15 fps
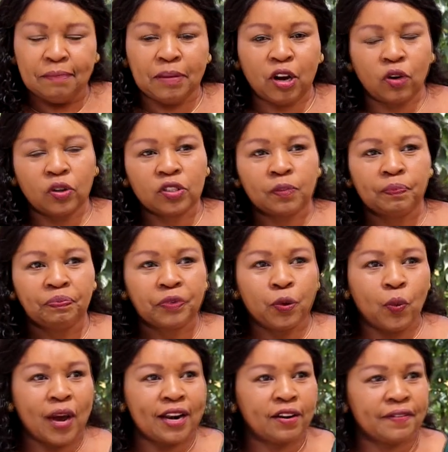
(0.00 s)
Because
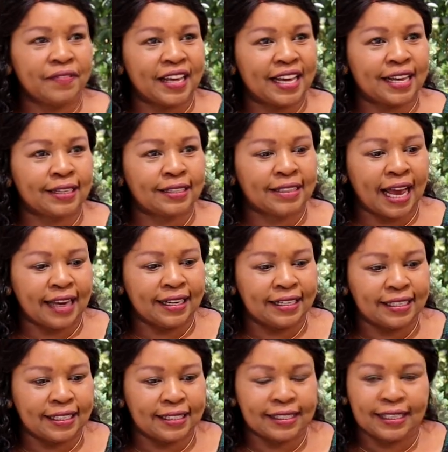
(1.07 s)
one of the
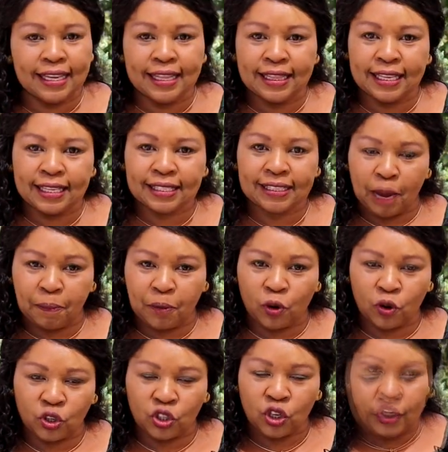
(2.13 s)
challenges in this
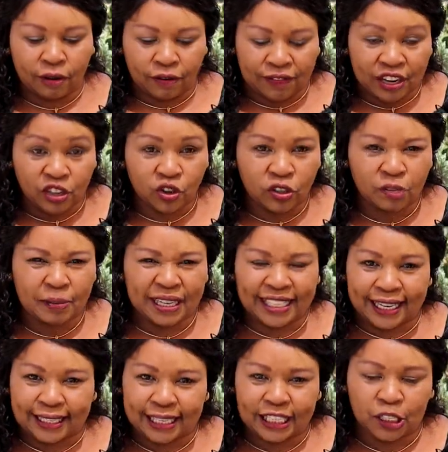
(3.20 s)
approach of endorsement
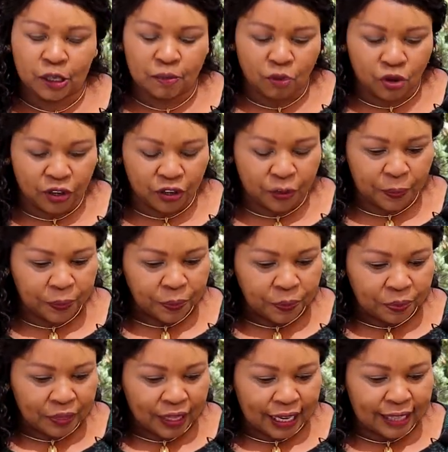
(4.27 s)
and testimonial
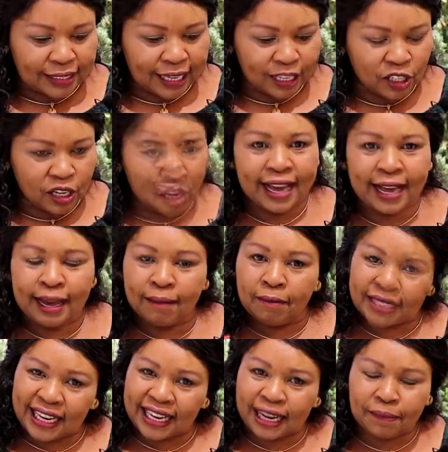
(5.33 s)
is that the
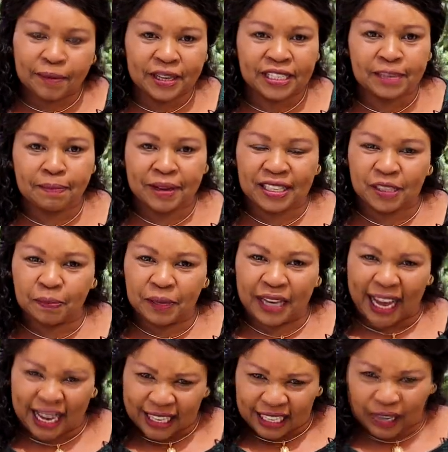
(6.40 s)
celebrity must be
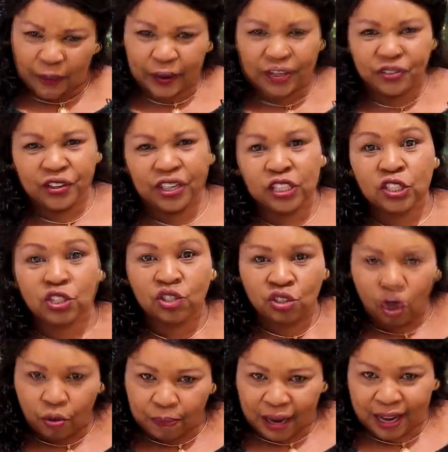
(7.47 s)
adequately
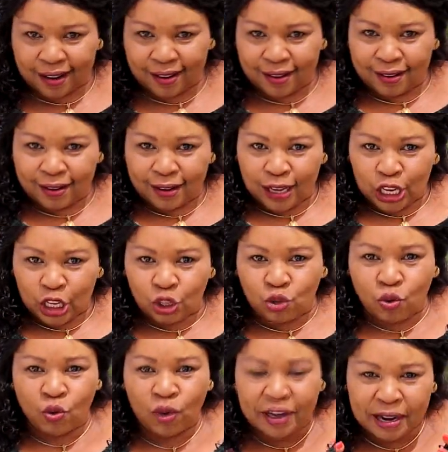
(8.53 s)
sober
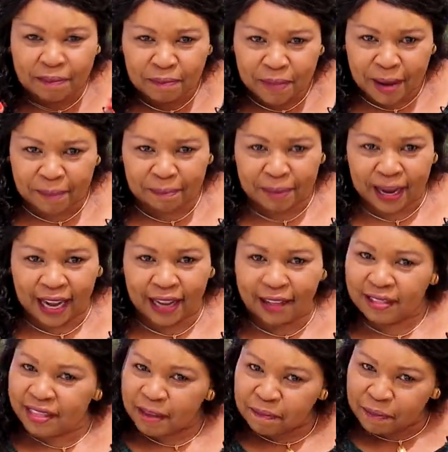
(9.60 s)
to remember
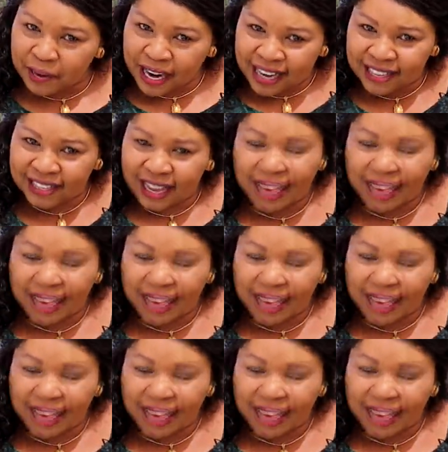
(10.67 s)
the brand